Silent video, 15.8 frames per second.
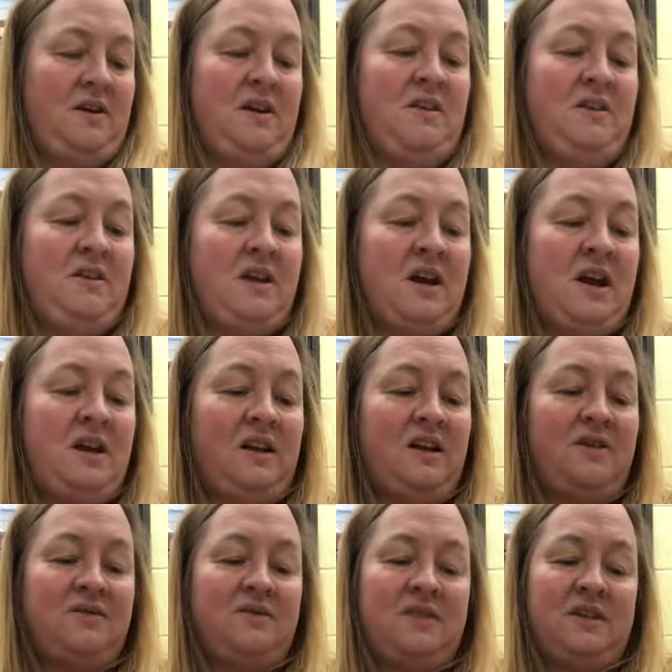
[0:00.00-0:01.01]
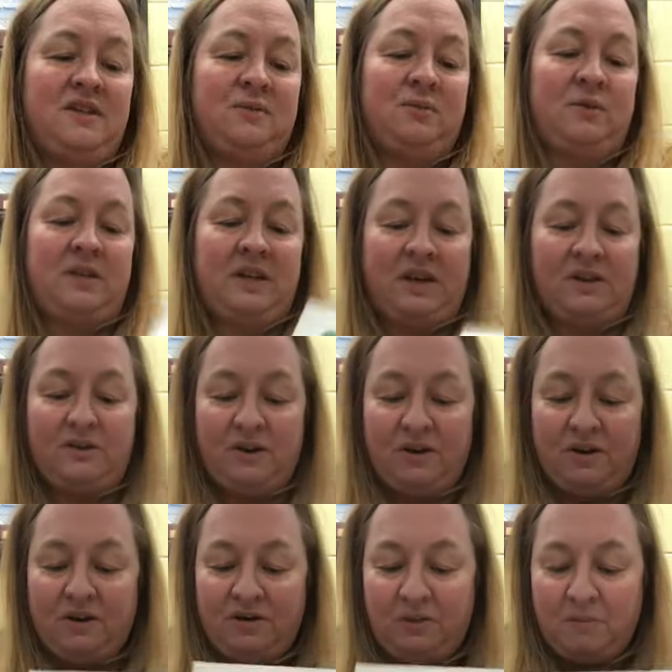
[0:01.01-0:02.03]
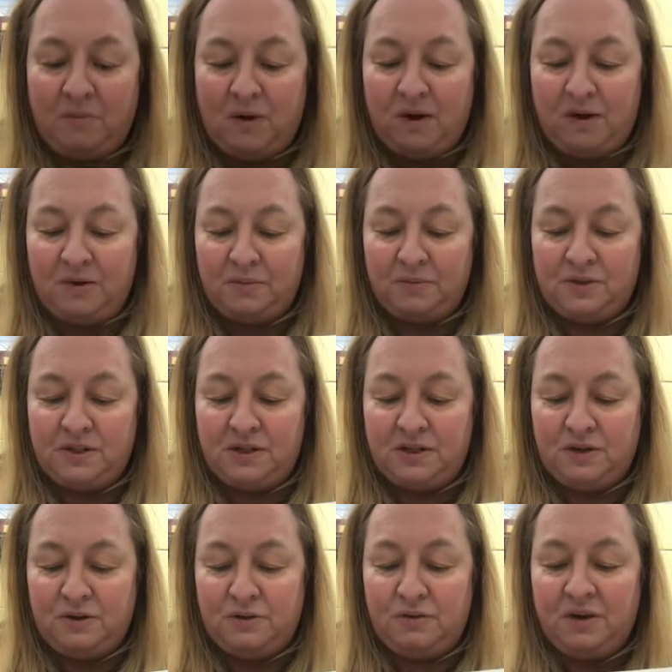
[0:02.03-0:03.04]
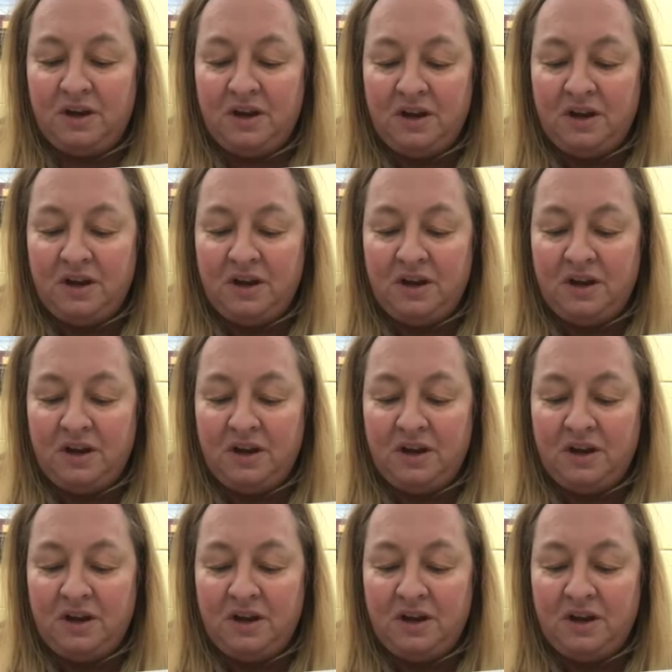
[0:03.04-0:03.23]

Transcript: And then I love this one down here at the bottom too.